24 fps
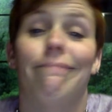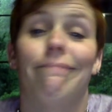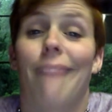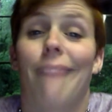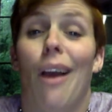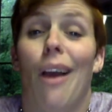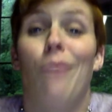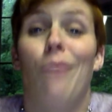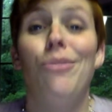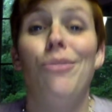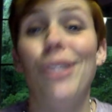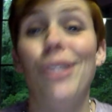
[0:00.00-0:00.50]

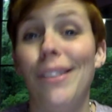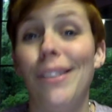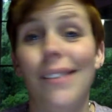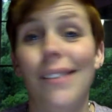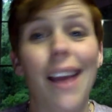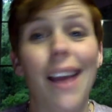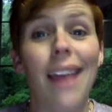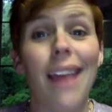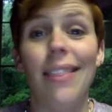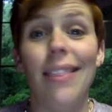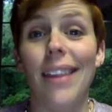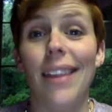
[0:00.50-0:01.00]
I'm just an
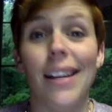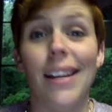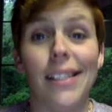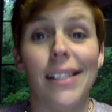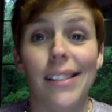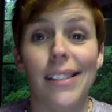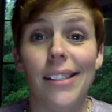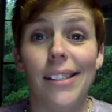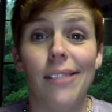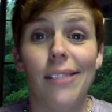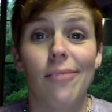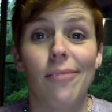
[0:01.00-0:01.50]

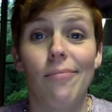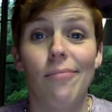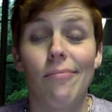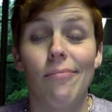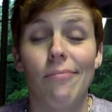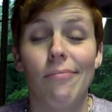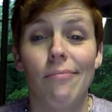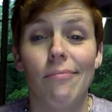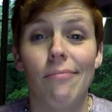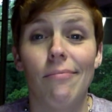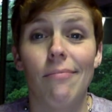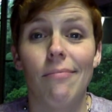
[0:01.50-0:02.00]
atheist.
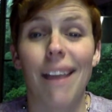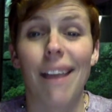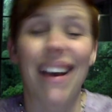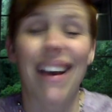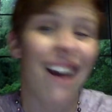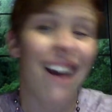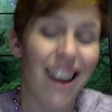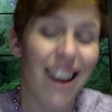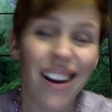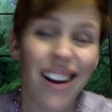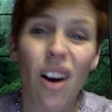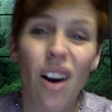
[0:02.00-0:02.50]
I
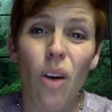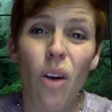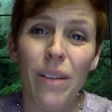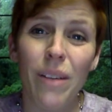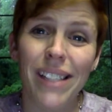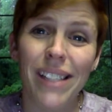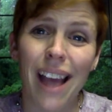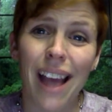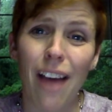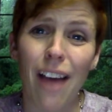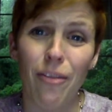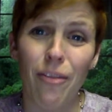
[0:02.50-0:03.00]
kind of always
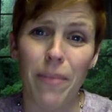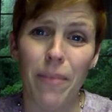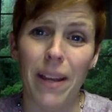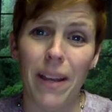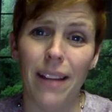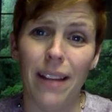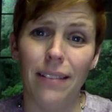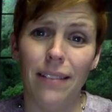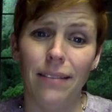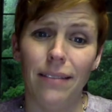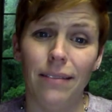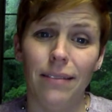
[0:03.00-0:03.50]
have
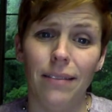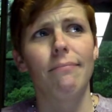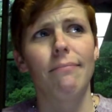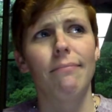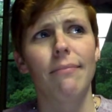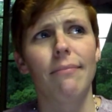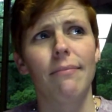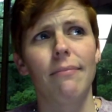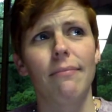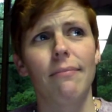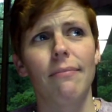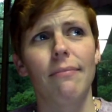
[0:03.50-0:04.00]
been.
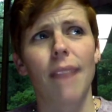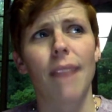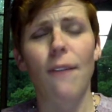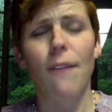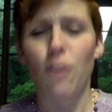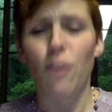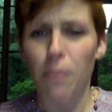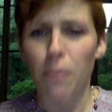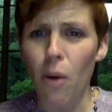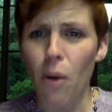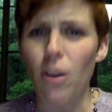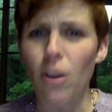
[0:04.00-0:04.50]
And
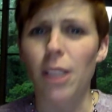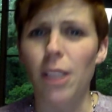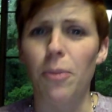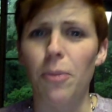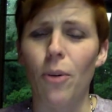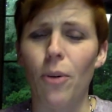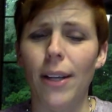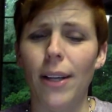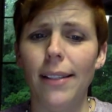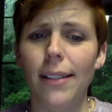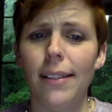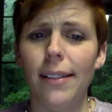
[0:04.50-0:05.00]
for bonus
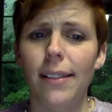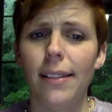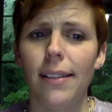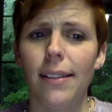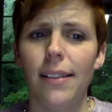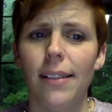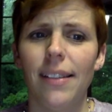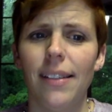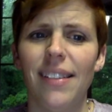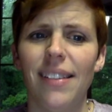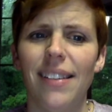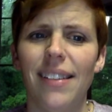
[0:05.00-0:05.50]
points,
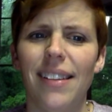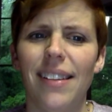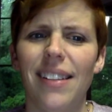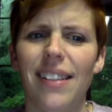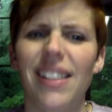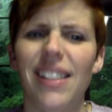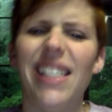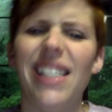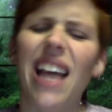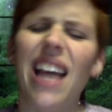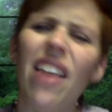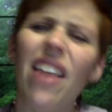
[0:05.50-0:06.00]

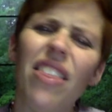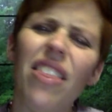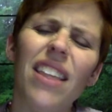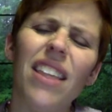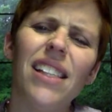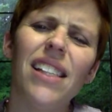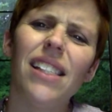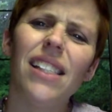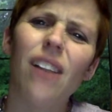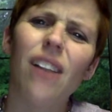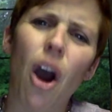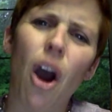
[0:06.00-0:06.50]
death
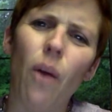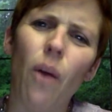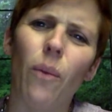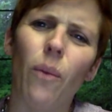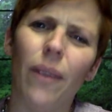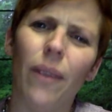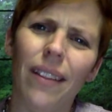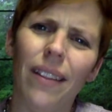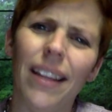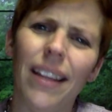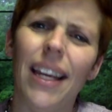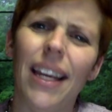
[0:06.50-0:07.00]
is not
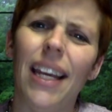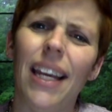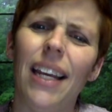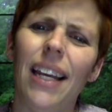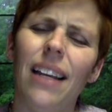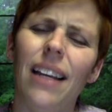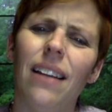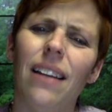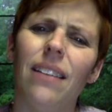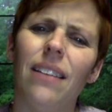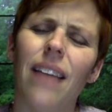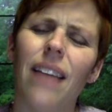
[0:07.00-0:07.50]
really
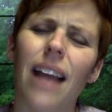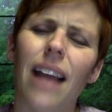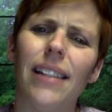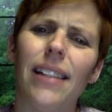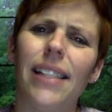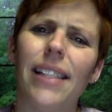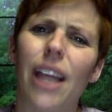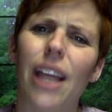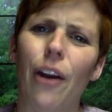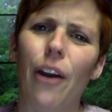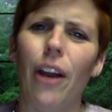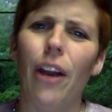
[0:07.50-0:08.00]
that
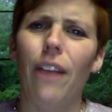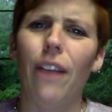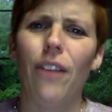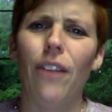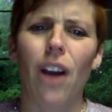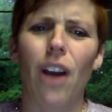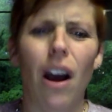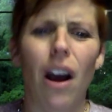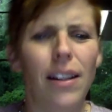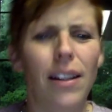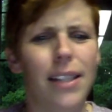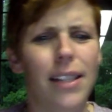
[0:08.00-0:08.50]
scary of a
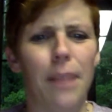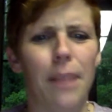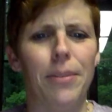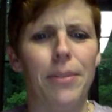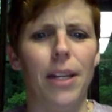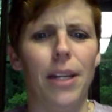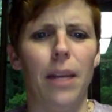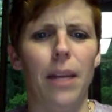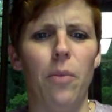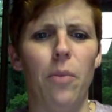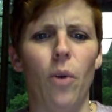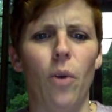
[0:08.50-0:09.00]
concept
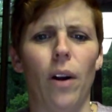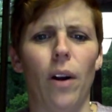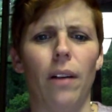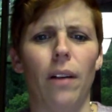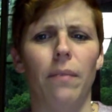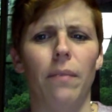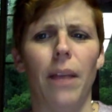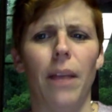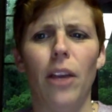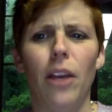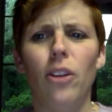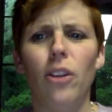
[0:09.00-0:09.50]
anymore.
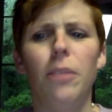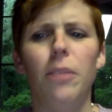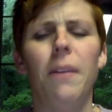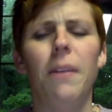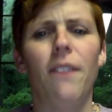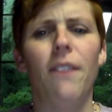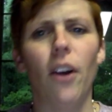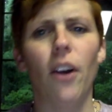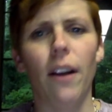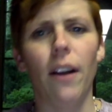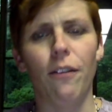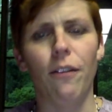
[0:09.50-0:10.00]
I used to be
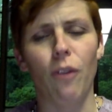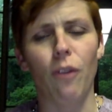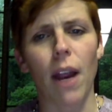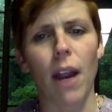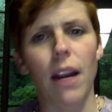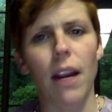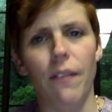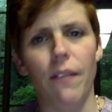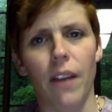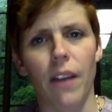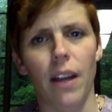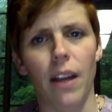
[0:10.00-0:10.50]
very afraid
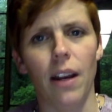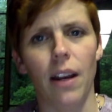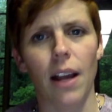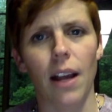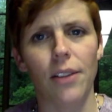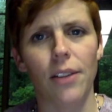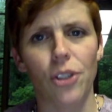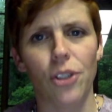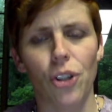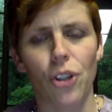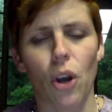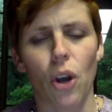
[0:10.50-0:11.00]
of it
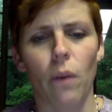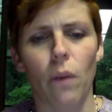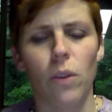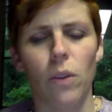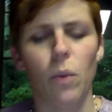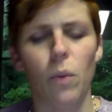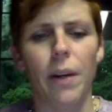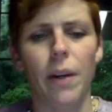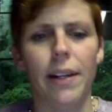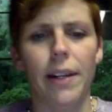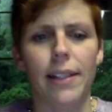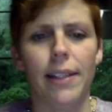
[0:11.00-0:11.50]
as a Jehovah's
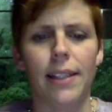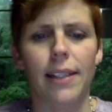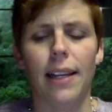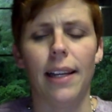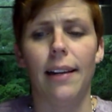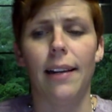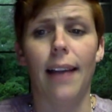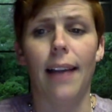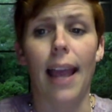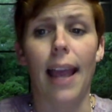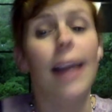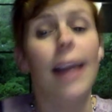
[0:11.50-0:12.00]
Witness
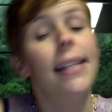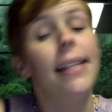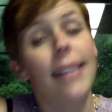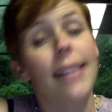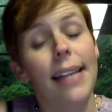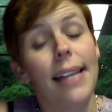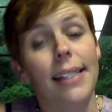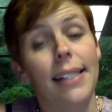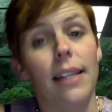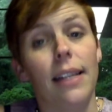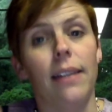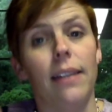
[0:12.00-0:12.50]
and
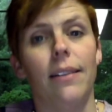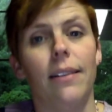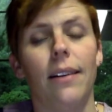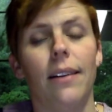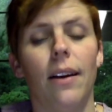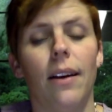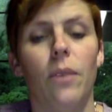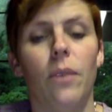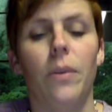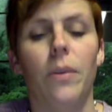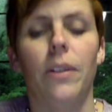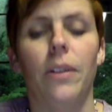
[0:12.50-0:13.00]
as
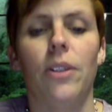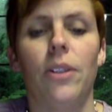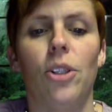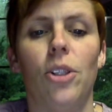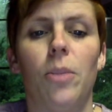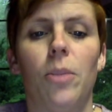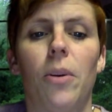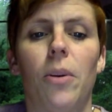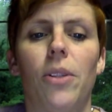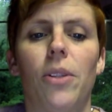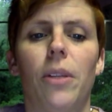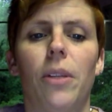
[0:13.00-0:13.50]
a religious
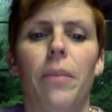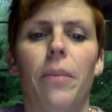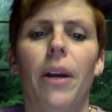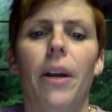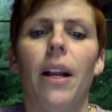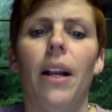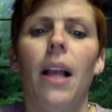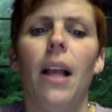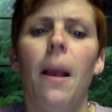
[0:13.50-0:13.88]
person. But